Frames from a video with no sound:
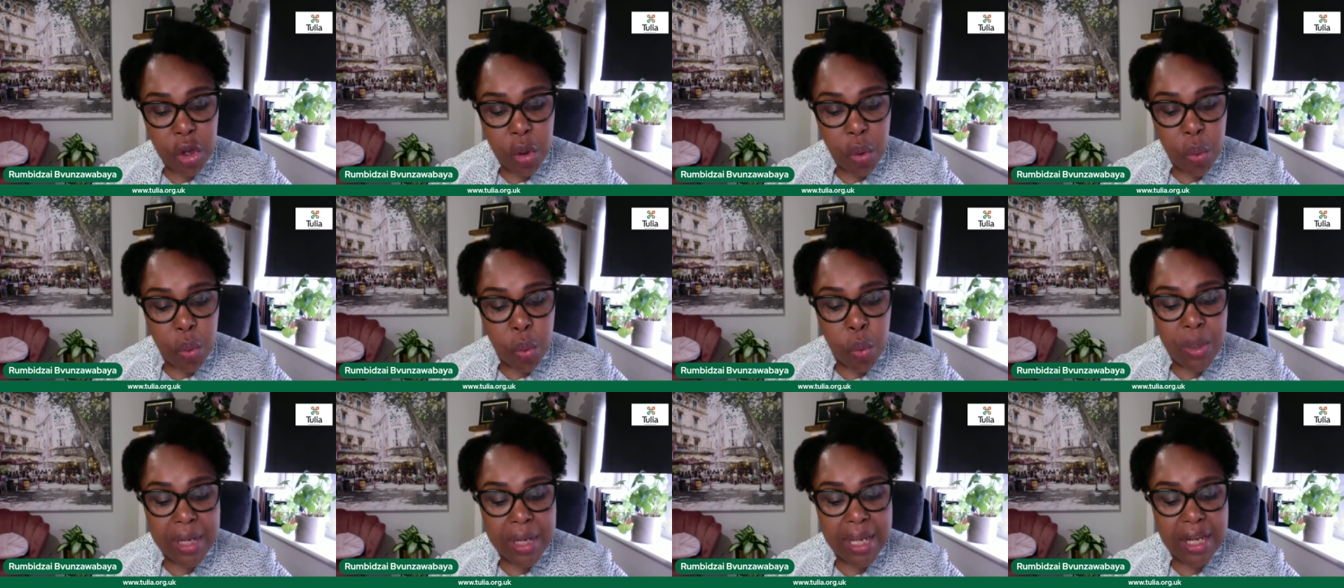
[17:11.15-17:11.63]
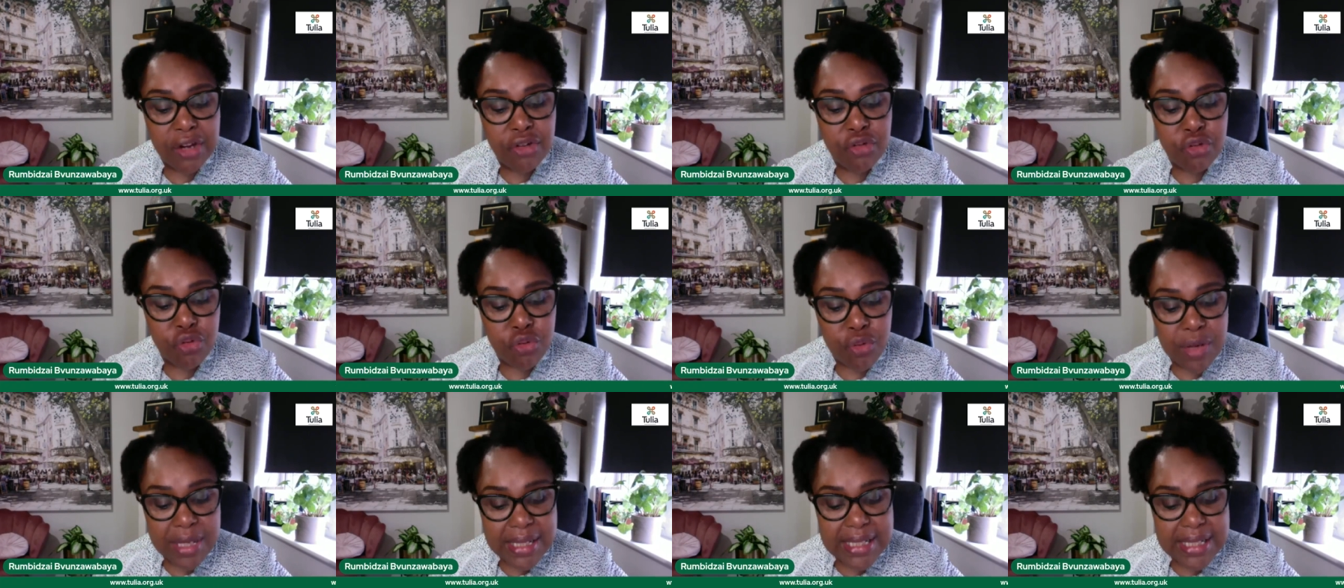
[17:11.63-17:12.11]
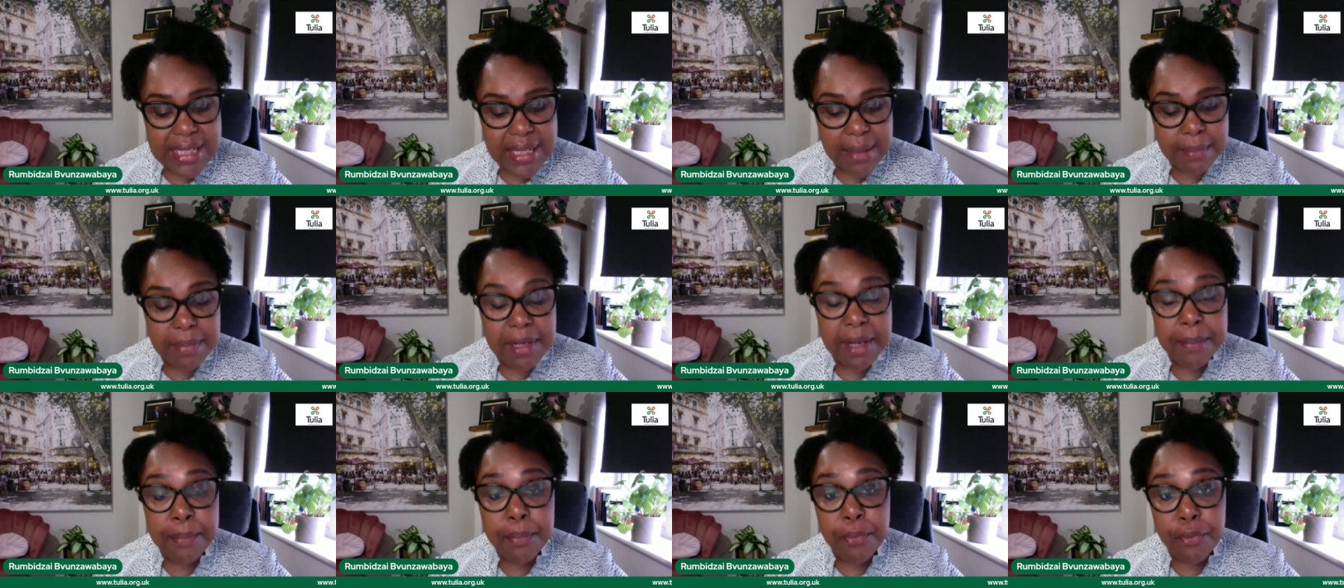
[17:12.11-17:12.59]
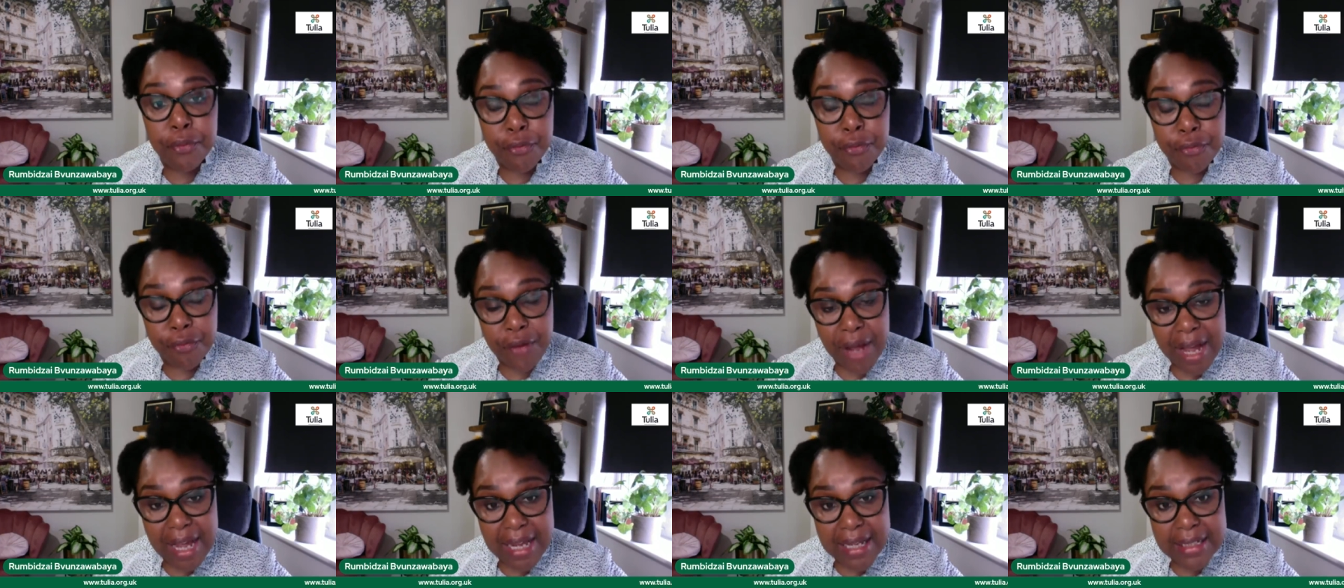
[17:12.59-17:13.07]
who can reasonably
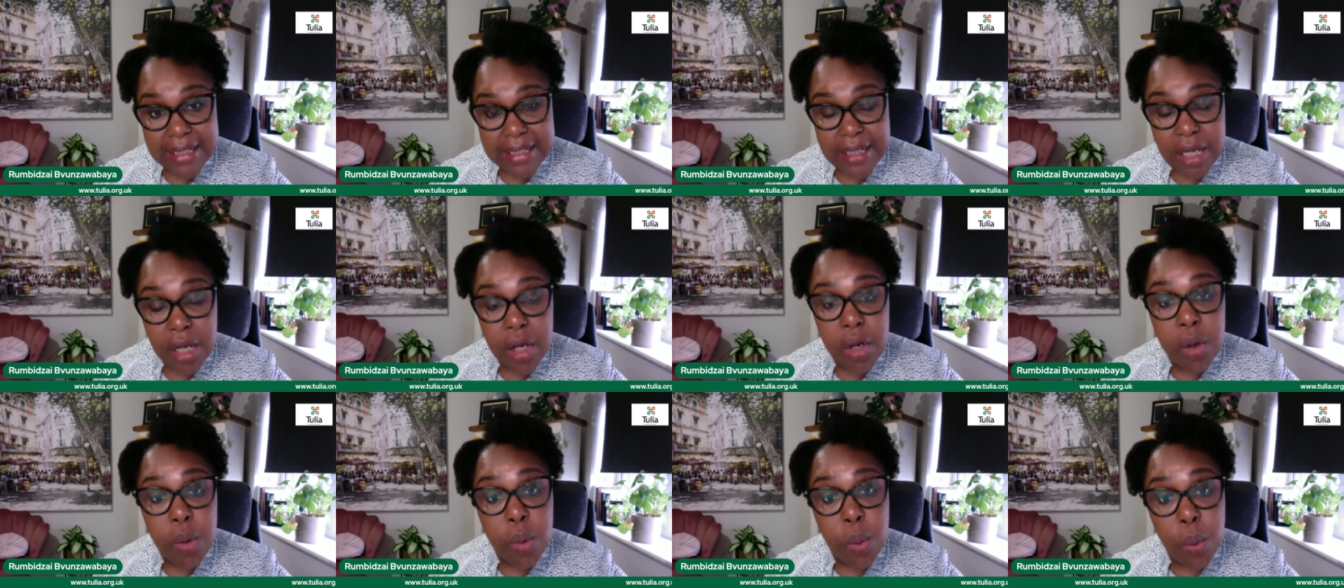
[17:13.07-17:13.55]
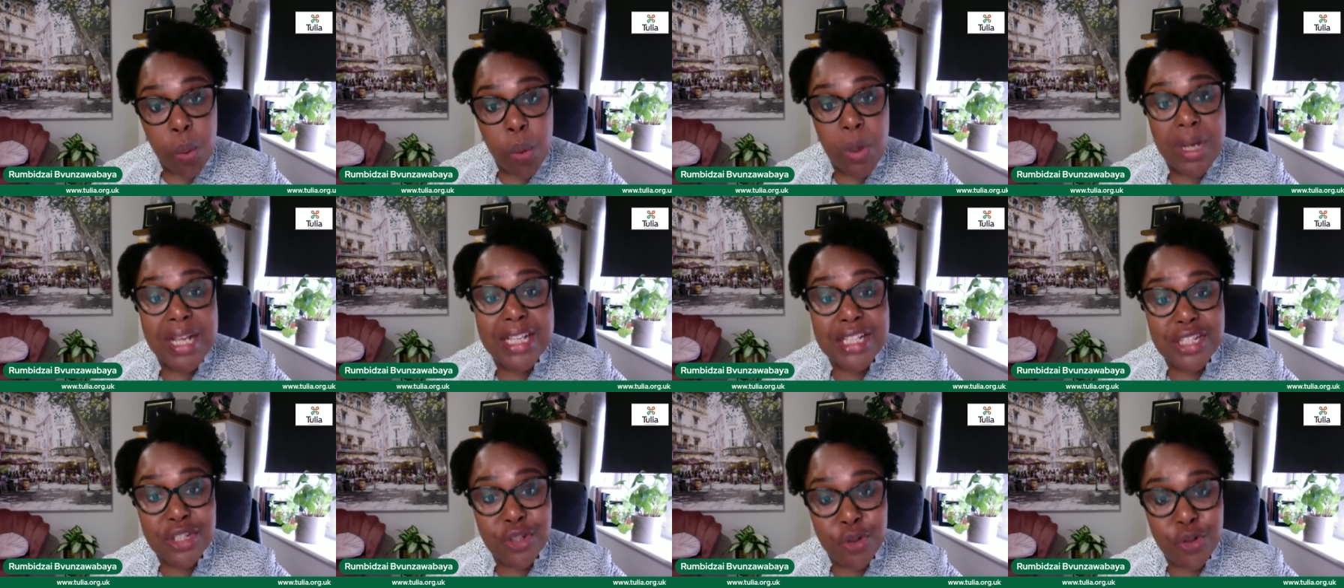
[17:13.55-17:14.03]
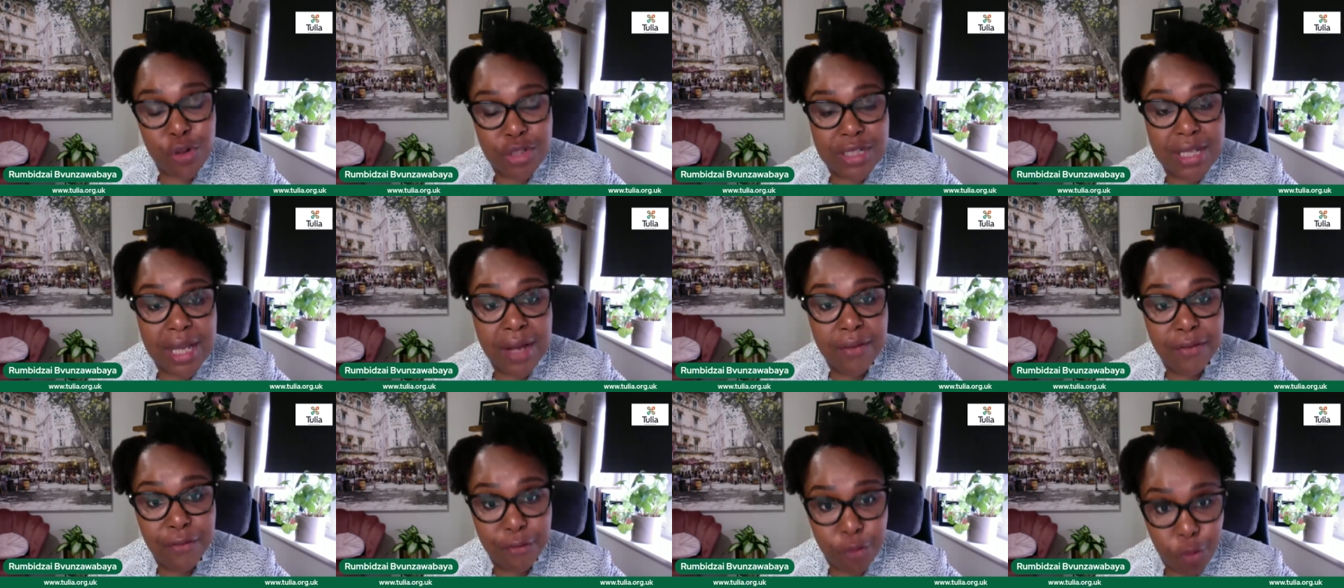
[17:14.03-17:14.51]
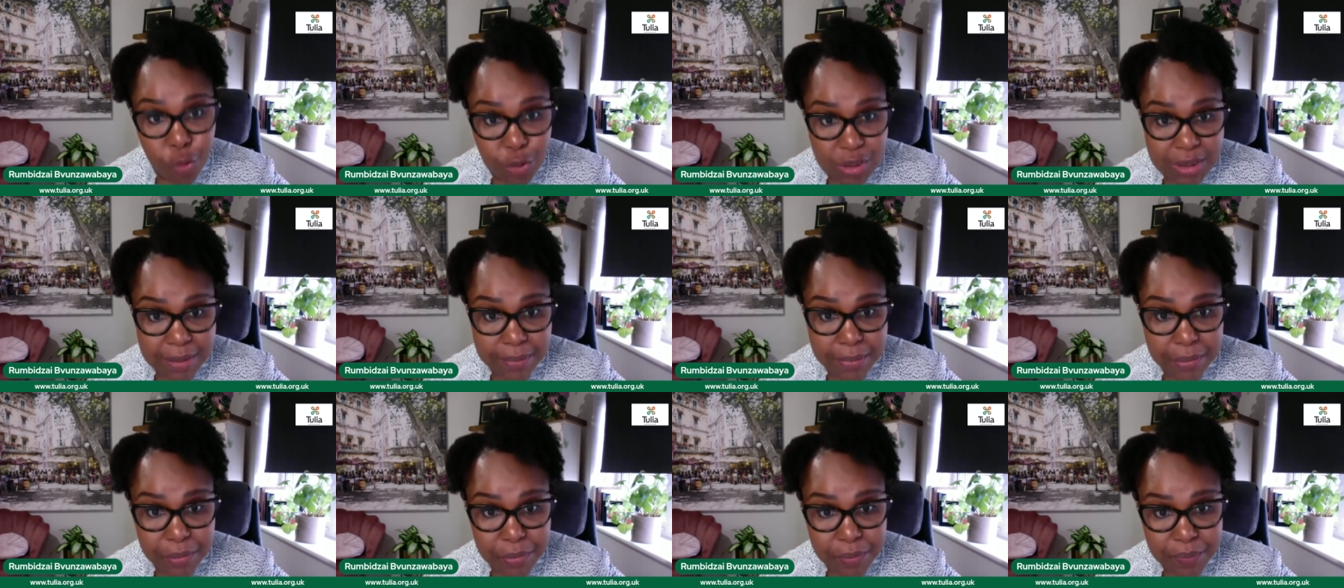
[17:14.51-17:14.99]
provide, or it's not
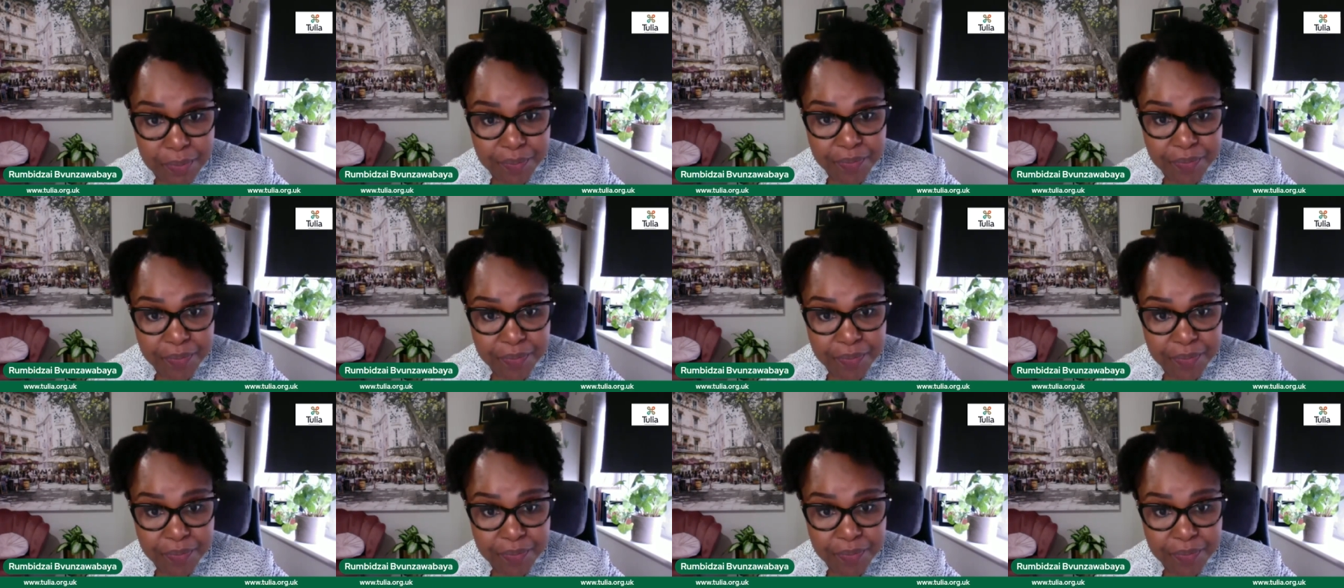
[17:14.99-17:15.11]
affordable.